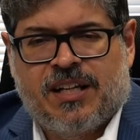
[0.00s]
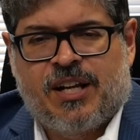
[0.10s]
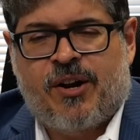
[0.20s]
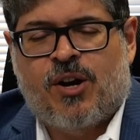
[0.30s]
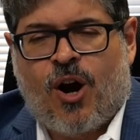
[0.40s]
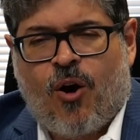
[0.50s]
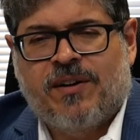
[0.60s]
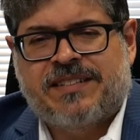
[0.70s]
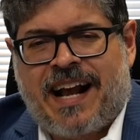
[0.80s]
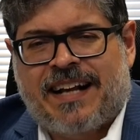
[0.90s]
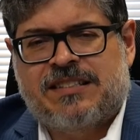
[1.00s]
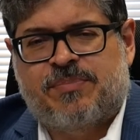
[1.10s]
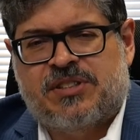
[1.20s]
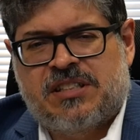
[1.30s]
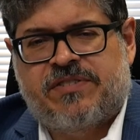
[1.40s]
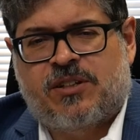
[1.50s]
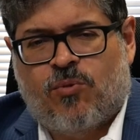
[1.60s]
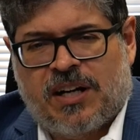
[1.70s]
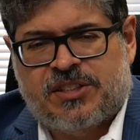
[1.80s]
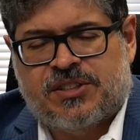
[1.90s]
You can always ask specific
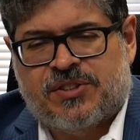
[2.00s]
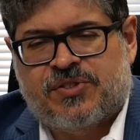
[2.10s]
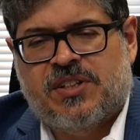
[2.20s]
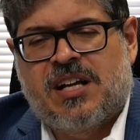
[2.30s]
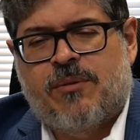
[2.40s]
questions,